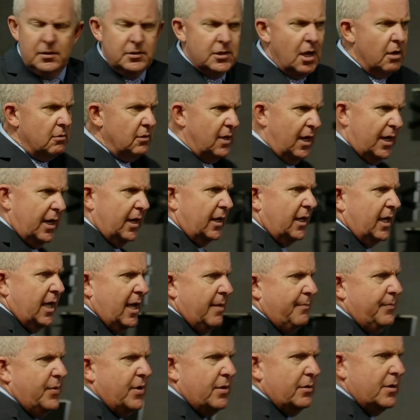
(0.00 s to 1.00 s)
Don't let it
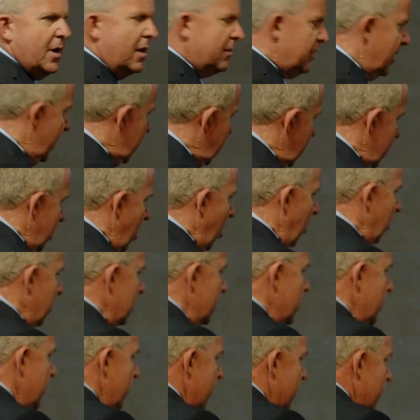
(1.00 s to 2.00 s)
keep you. Don't let it
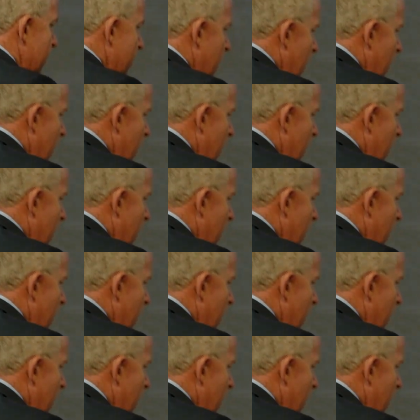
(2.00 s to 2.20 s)
hold you.